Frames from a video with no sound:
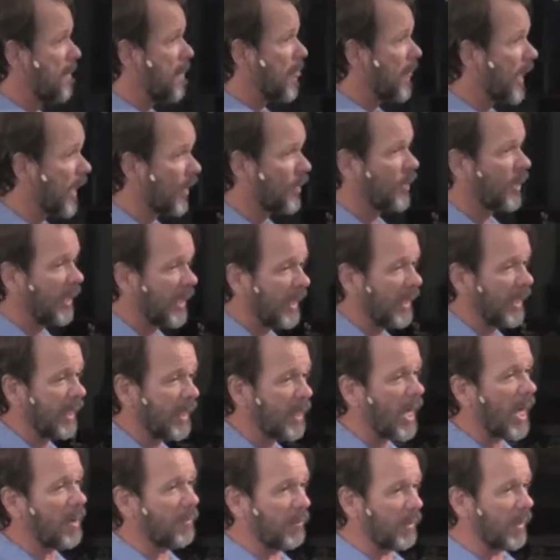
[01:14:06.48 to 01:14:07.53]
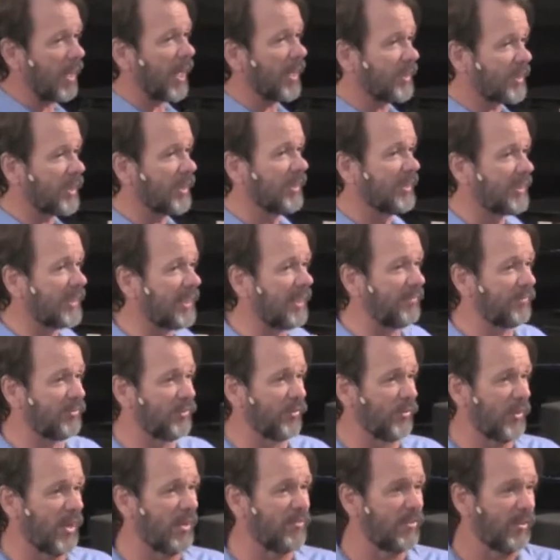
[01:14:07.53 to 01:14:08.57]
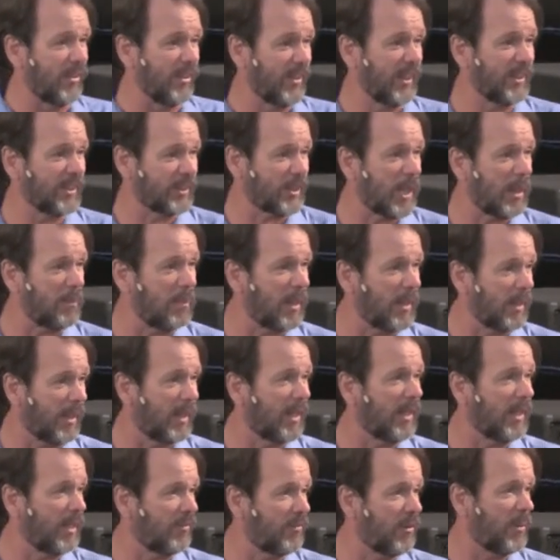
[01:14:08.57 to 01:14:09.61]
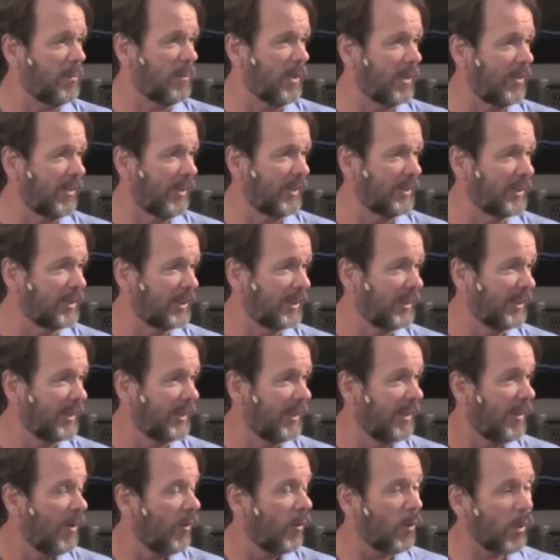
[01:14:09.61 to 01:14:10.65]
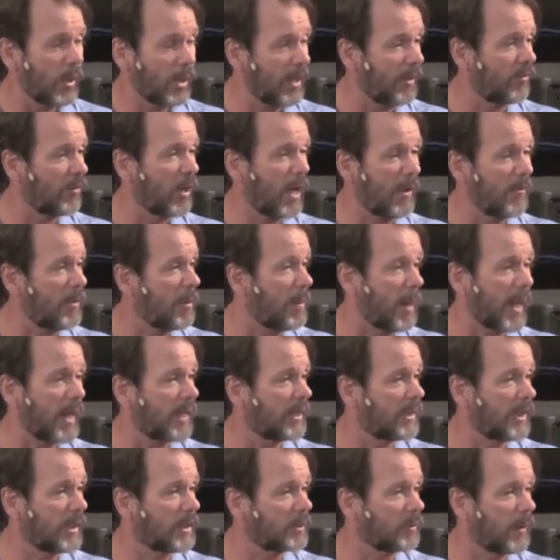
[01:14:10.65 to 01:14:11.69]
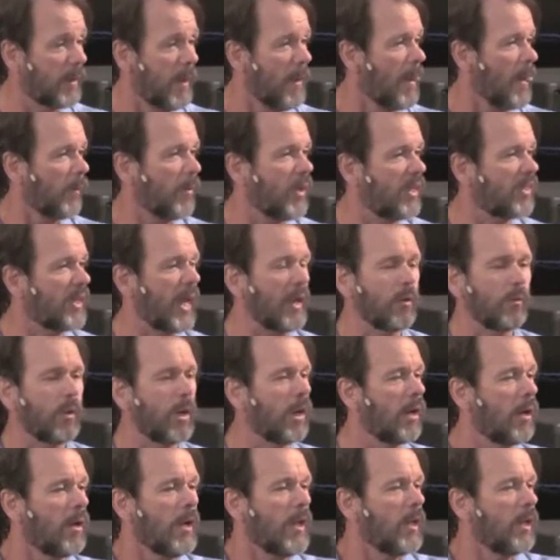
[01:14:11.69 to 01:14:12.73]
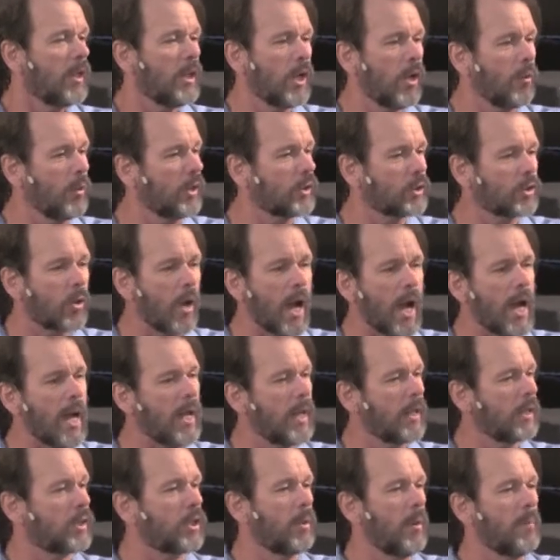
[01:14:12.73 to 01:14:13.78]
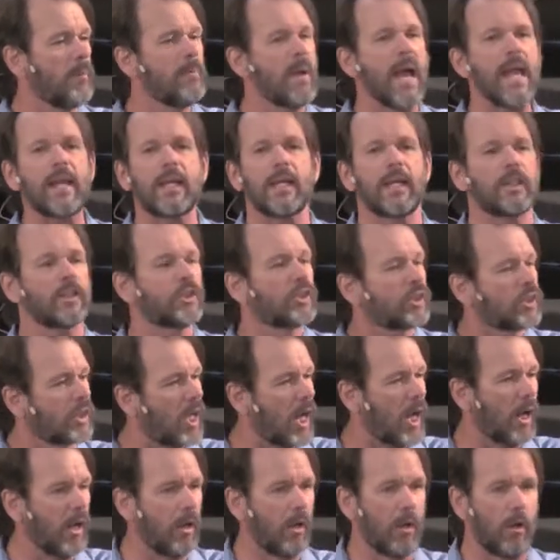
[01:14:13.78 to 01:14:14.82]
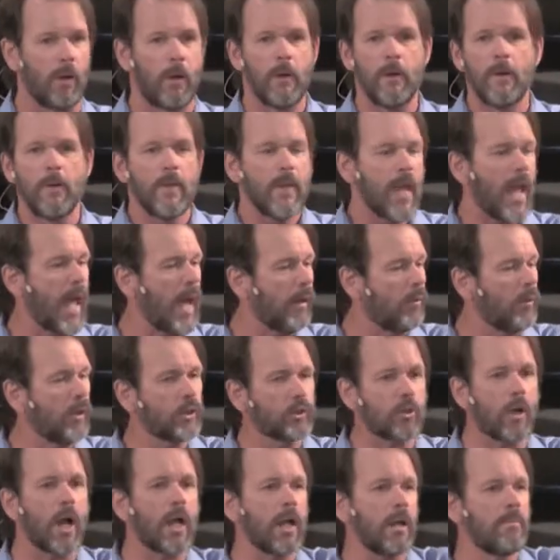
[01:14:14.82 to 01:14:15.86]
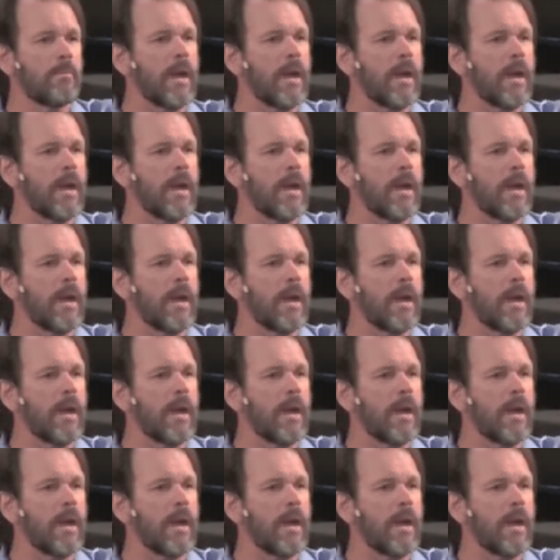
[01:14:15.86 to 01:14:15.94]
It could end our relationship forever. This could be the end of our marriage. Whatever. Everybody deals with, we think, well, you know, we try to make it sterile, and we try to